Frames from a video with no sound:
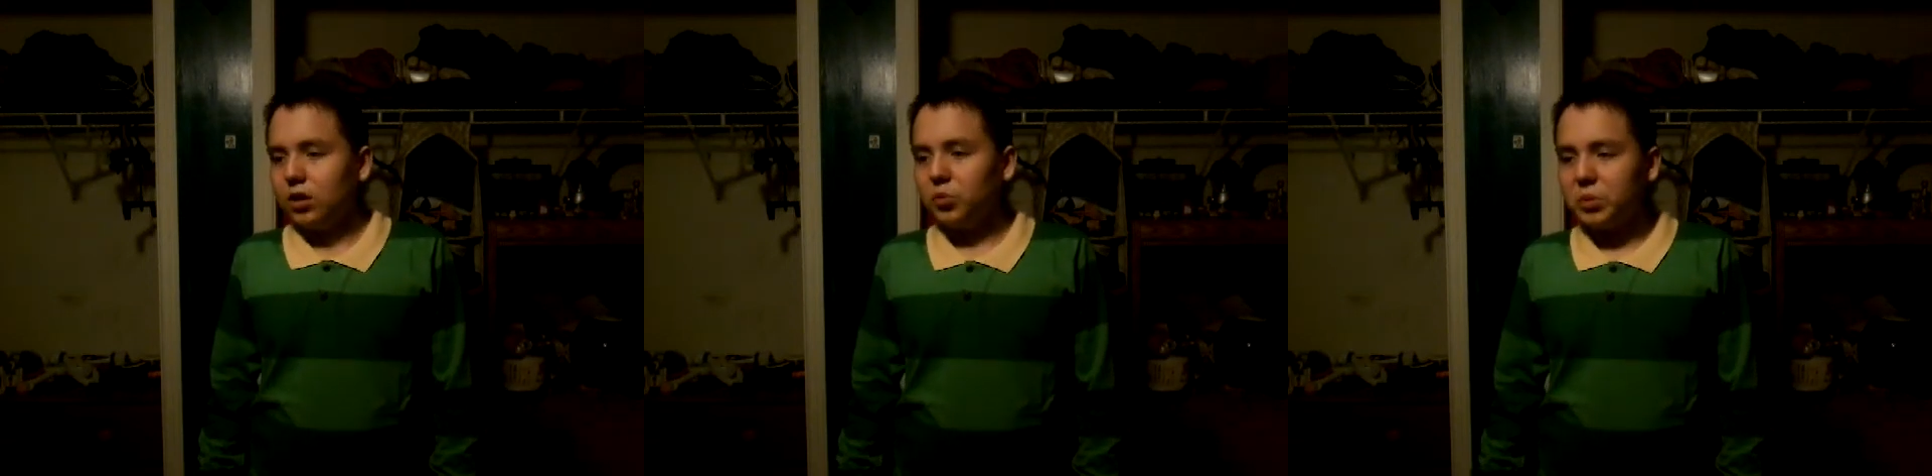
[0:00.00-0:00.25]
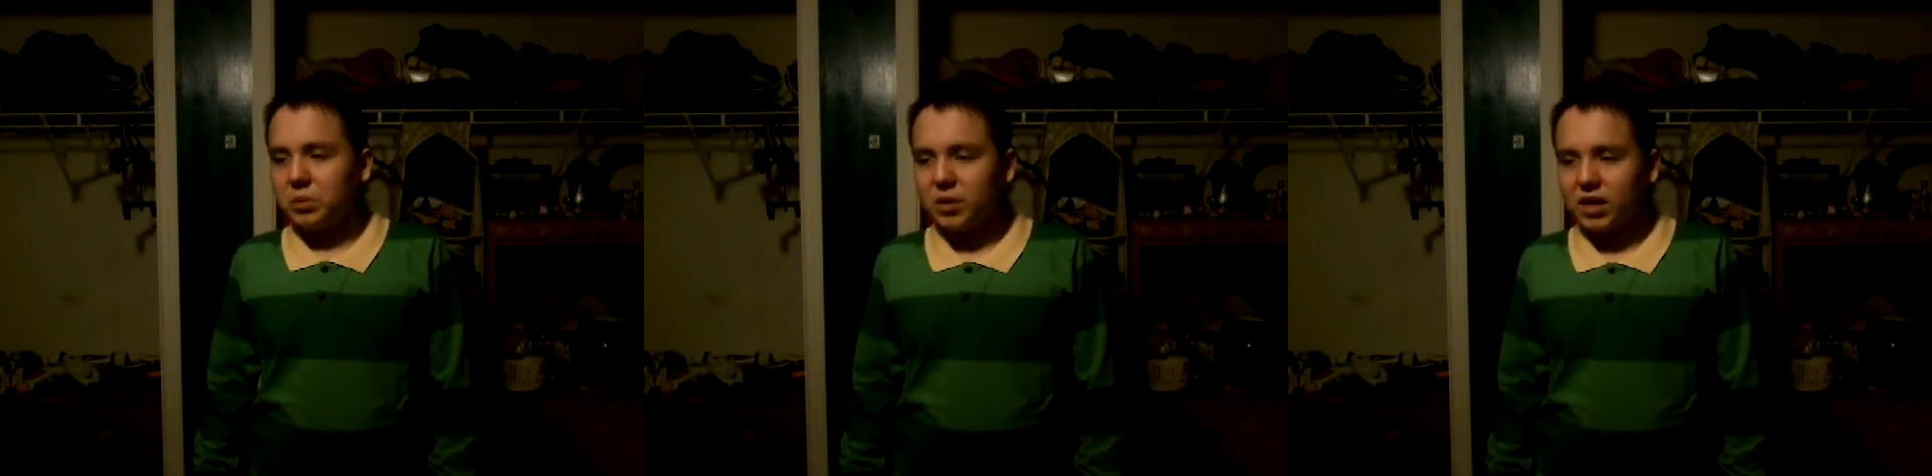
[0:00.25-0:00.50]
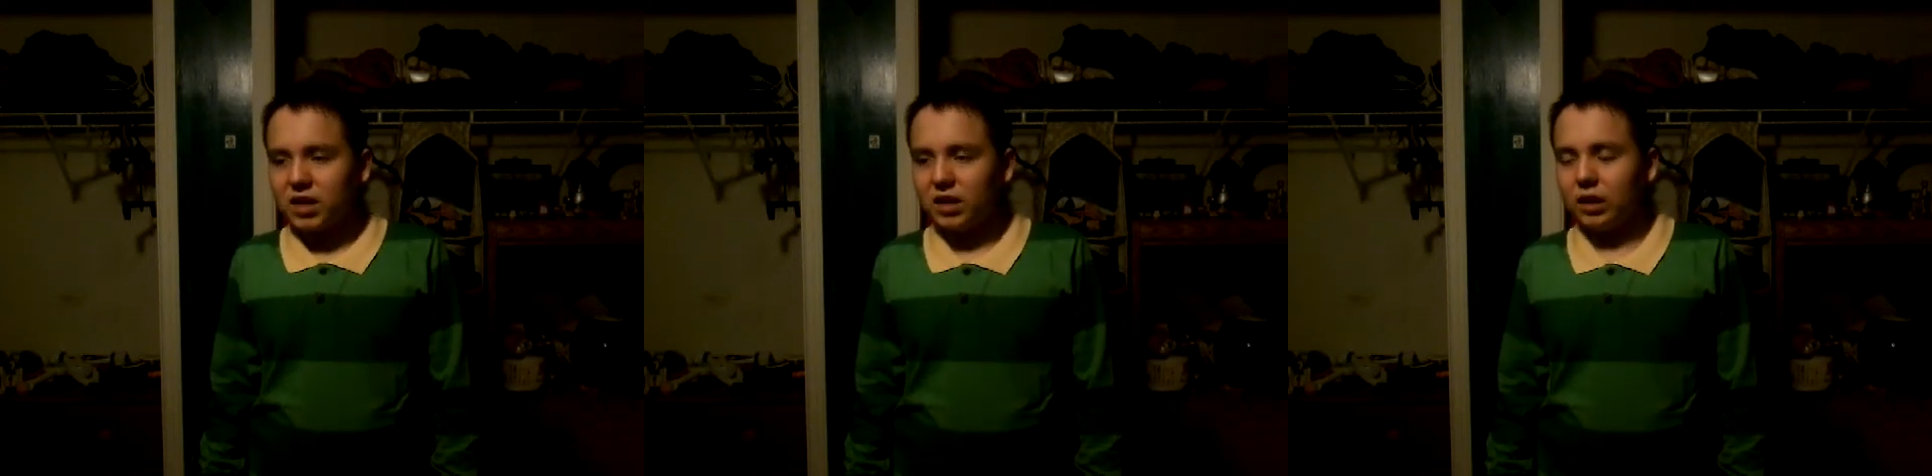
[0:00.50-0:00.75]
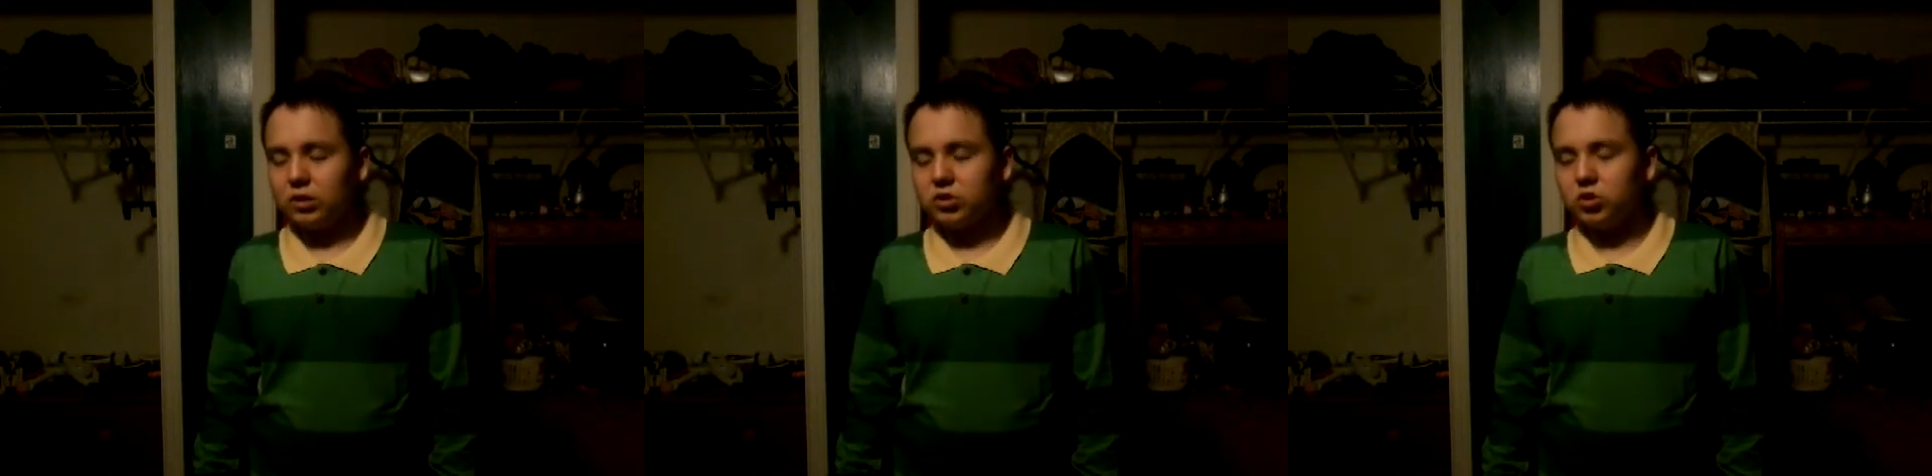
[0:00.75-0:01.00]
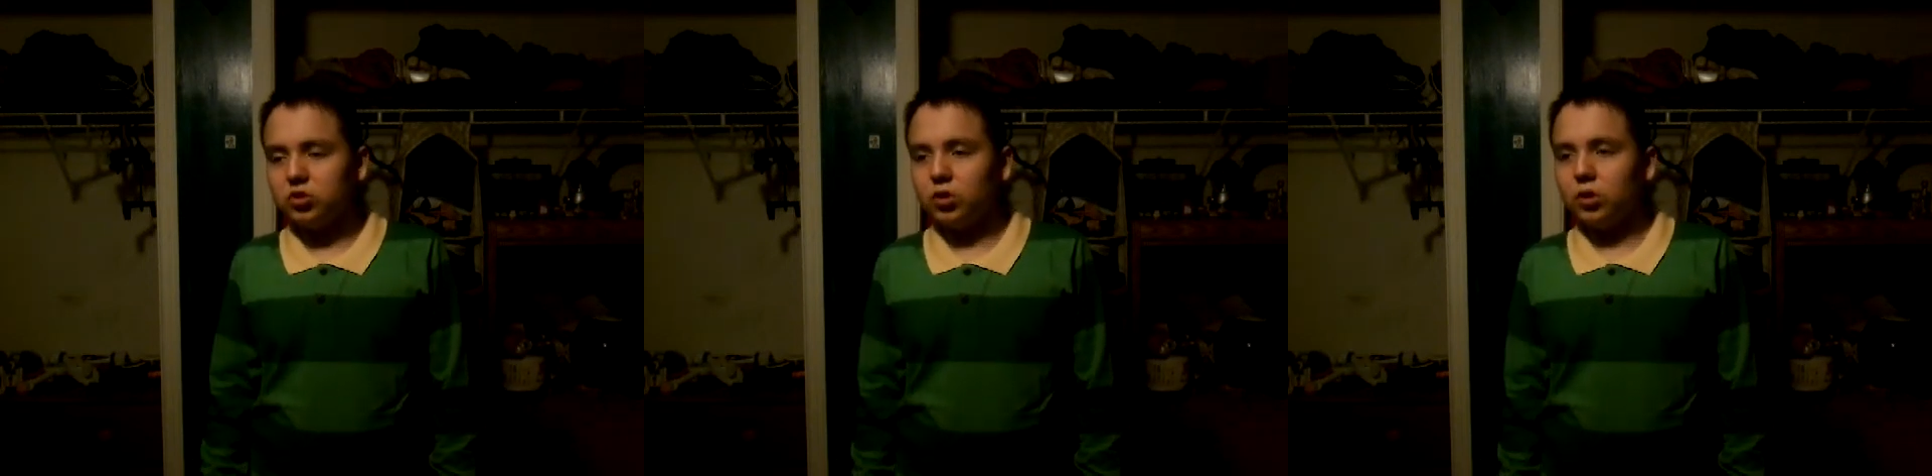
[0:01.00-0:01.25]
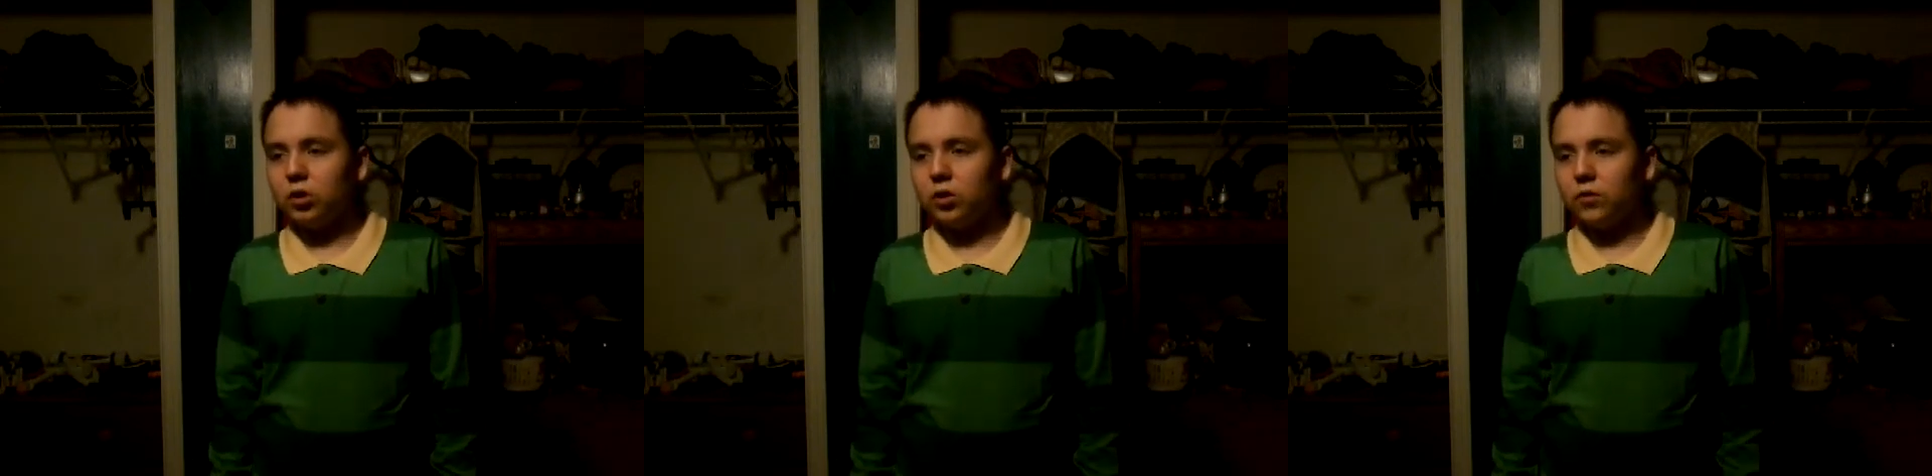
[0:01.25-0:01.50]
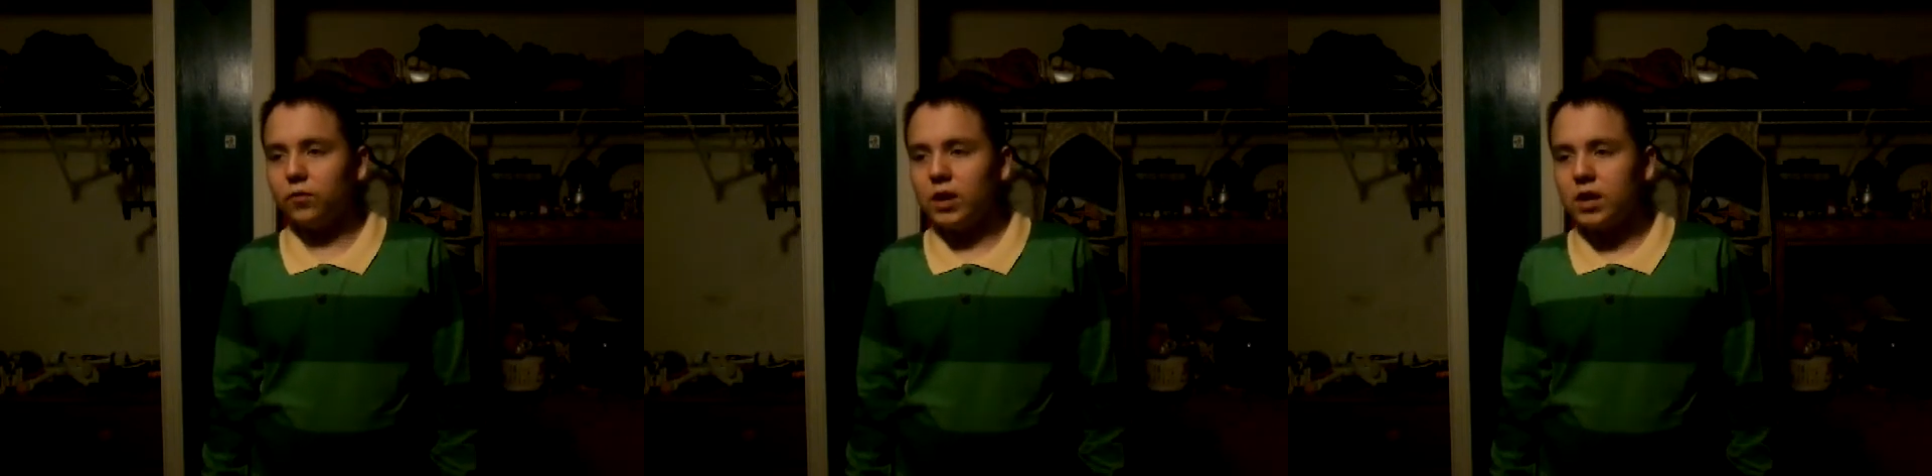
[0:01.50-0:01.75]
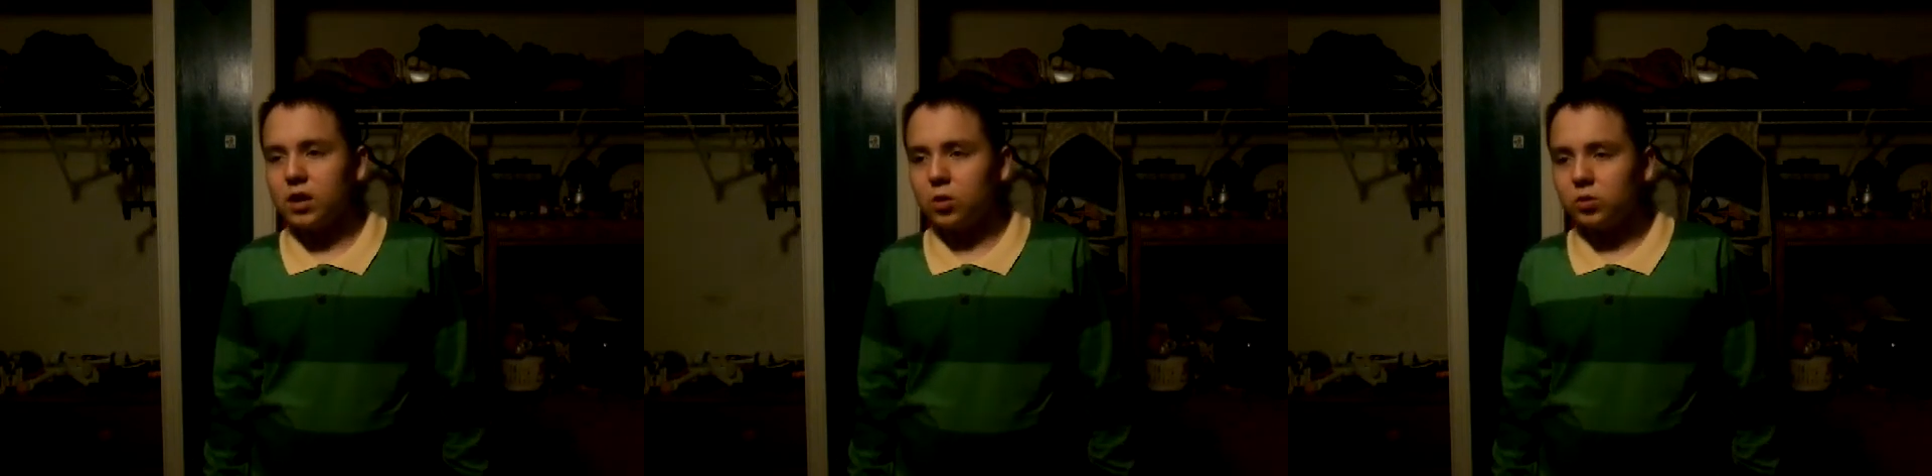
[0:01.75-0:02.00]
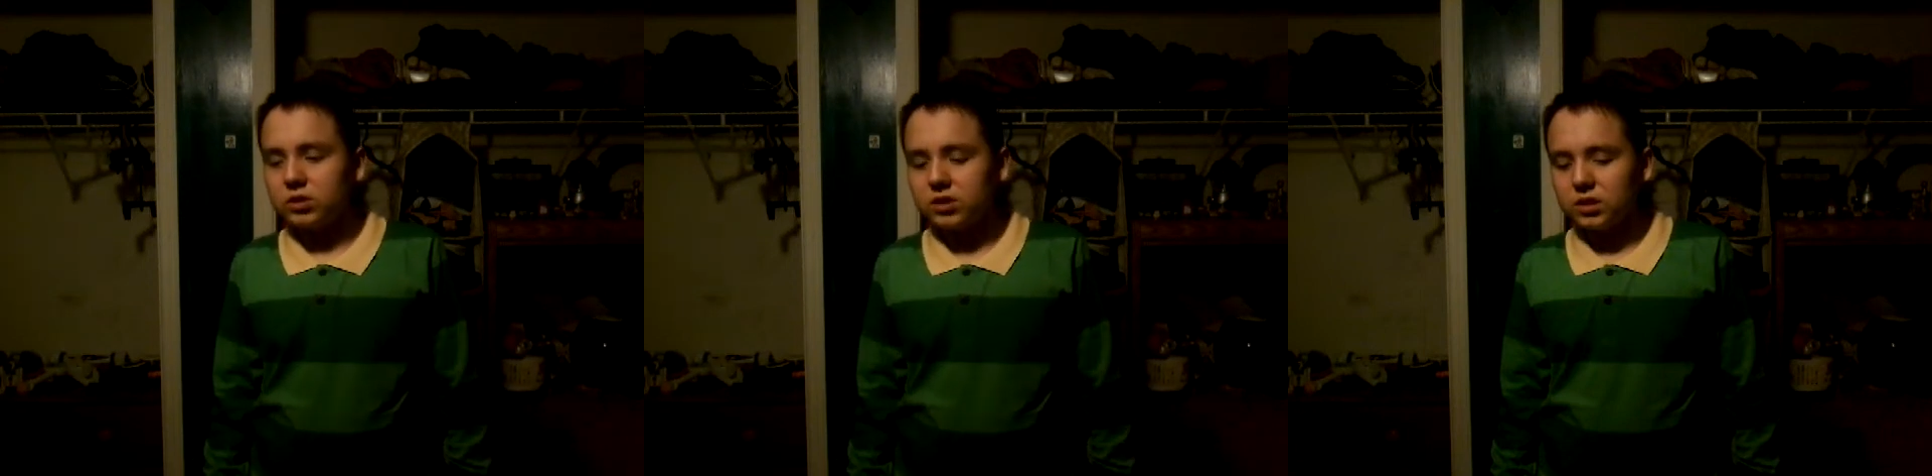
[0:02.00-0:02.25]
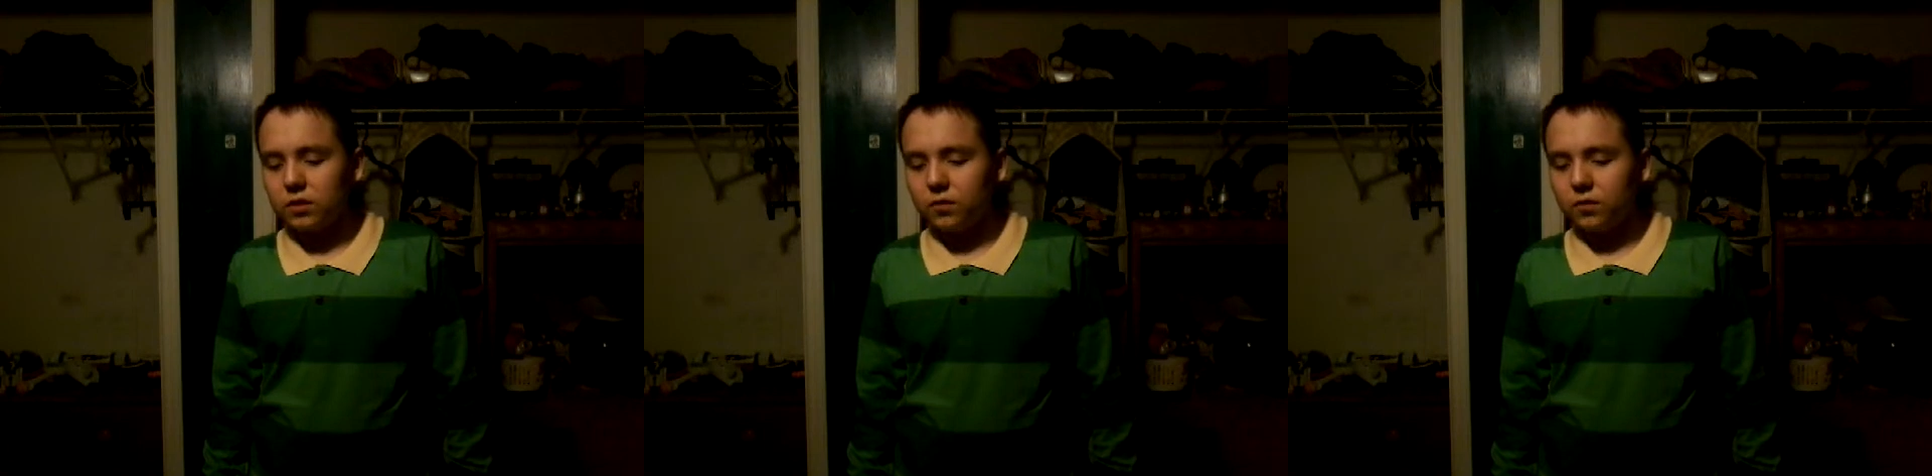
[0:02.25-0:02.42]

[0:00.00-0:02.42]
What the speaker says: I'll be making how to draw videos,